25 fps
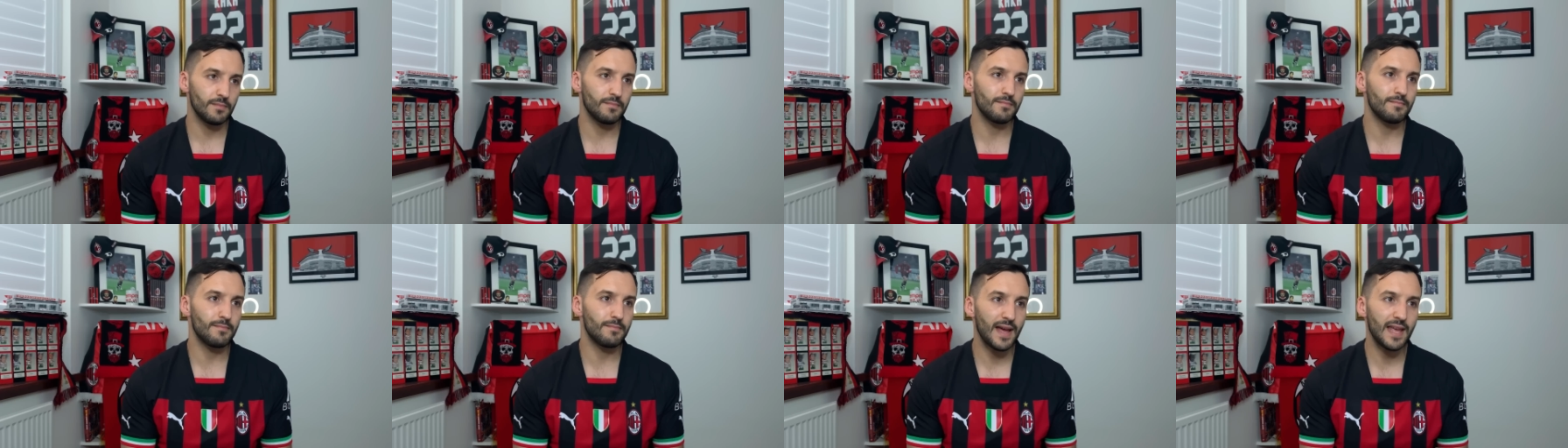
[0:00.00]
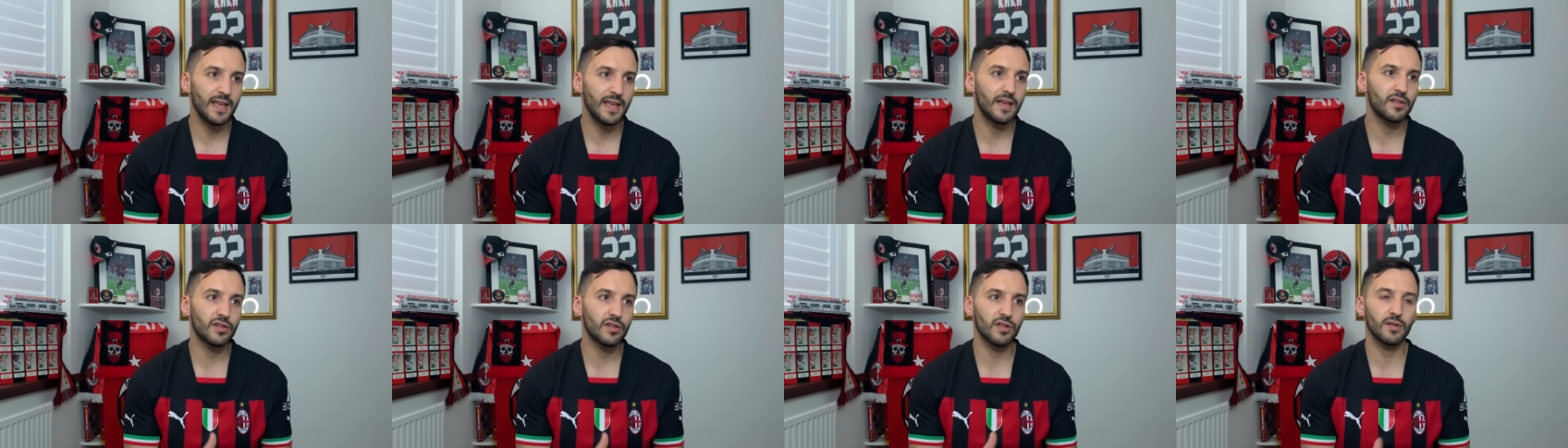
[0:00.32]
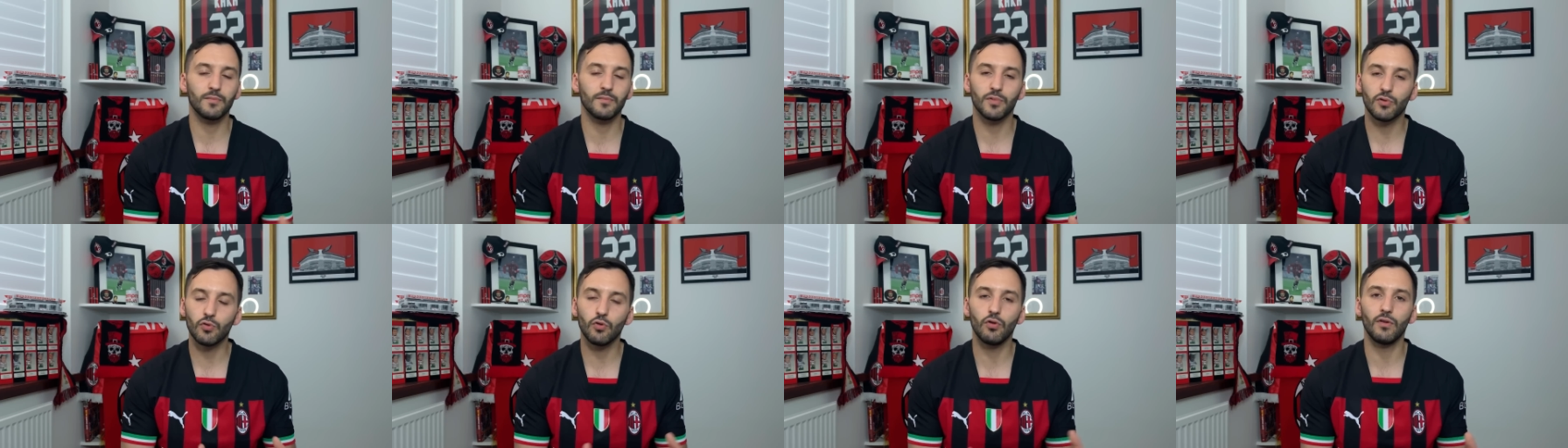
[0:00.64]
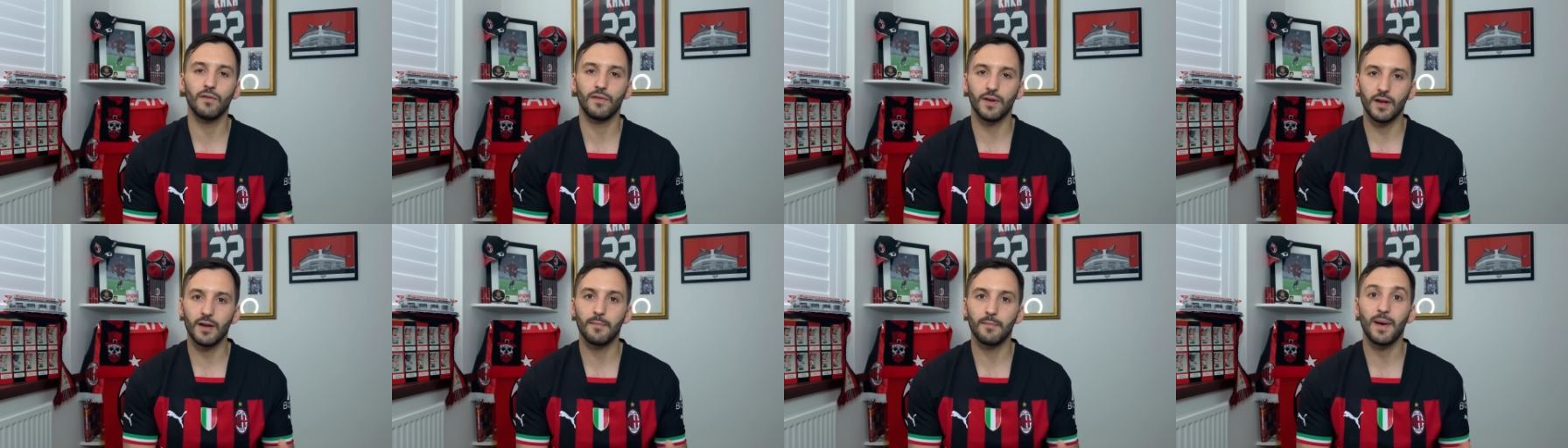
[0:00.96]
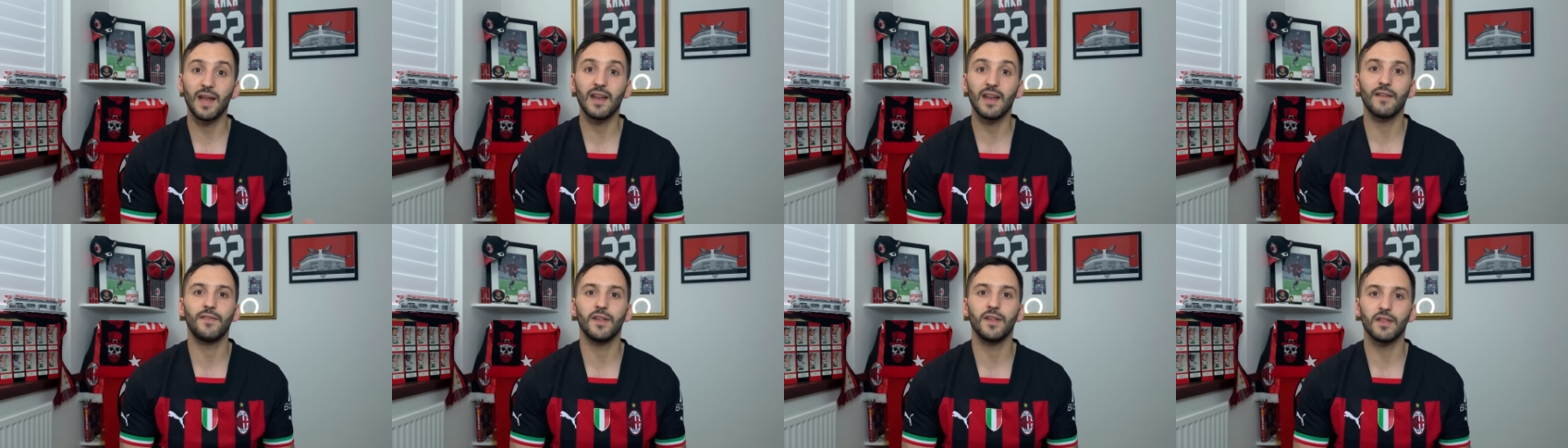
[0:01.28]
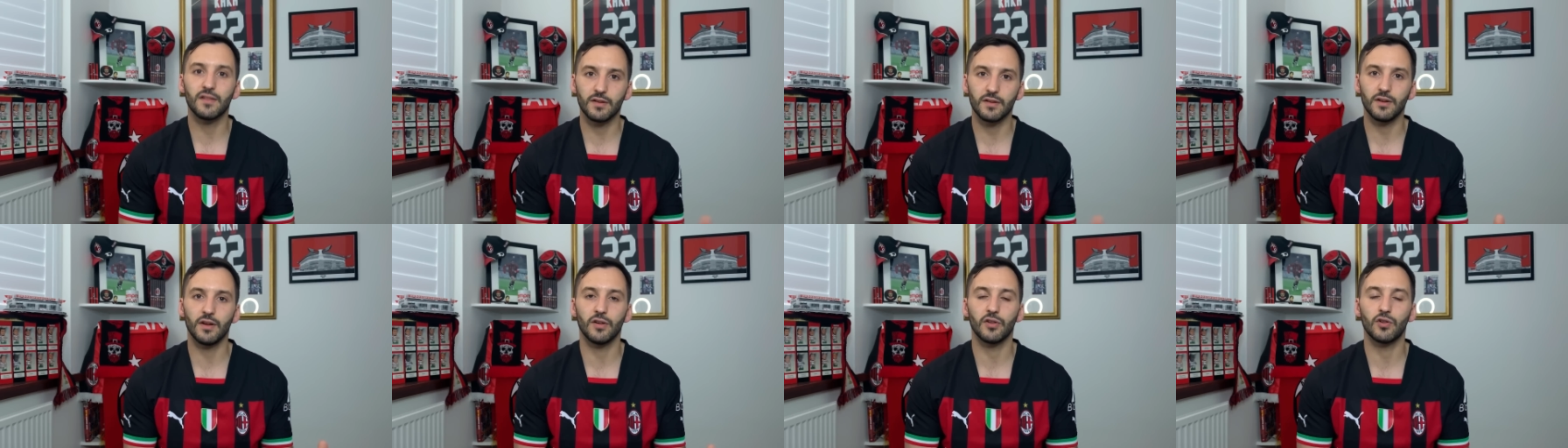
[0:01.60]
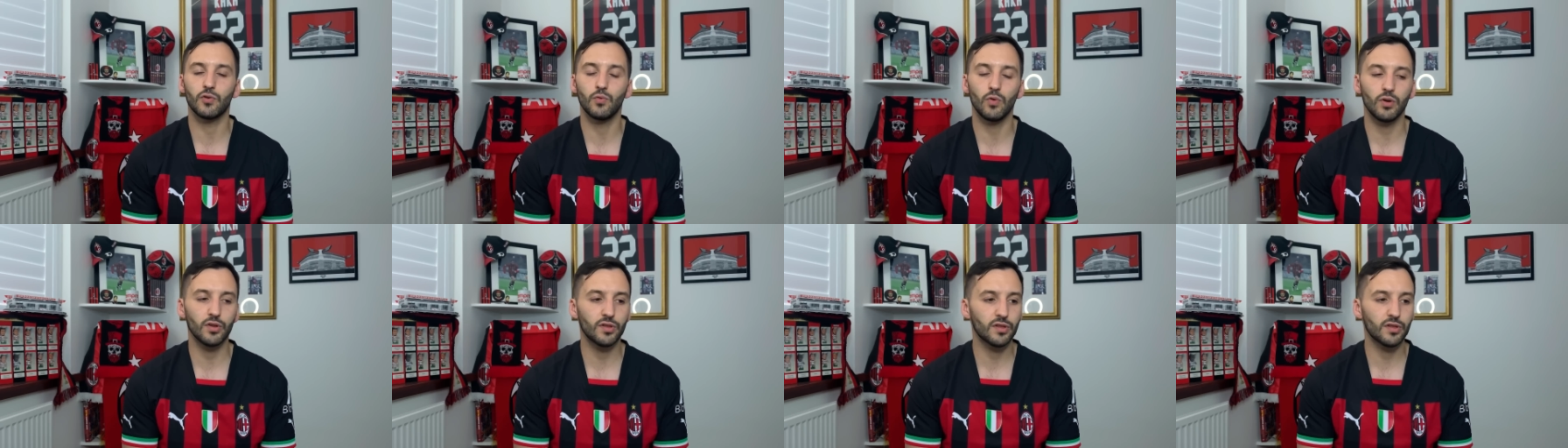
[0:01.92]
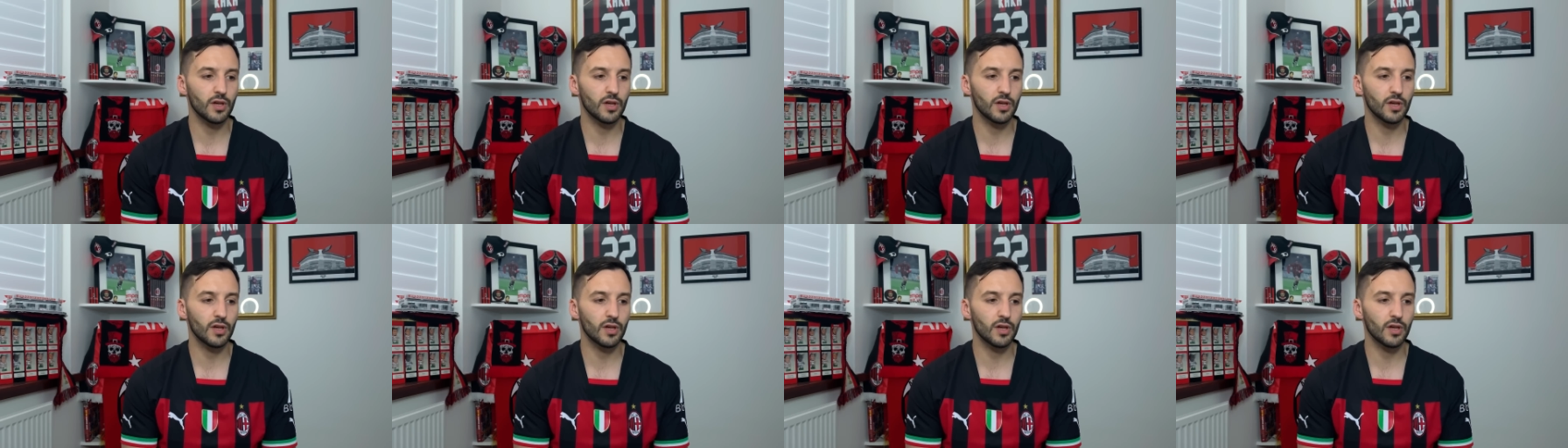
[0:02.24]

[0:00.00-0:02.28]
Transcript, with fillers: make some sort of uh, benefits in our squad.